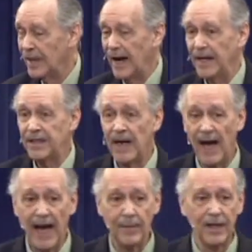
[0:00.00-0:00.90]
And
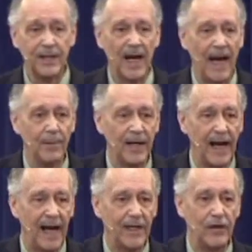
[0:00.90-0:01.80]
time and time
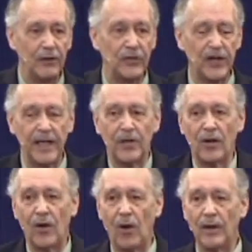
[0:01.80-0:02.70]
again, you see the
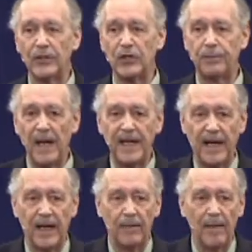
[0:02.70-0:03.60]
Lord
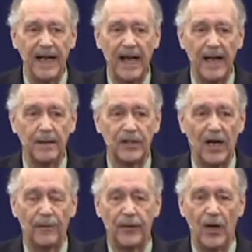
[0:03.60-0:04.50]
speaking and making
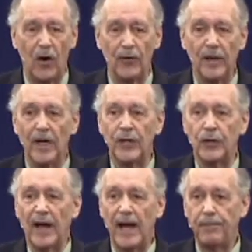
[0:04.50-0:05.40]
himself known
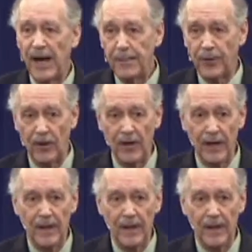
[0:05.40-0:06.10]
to a people.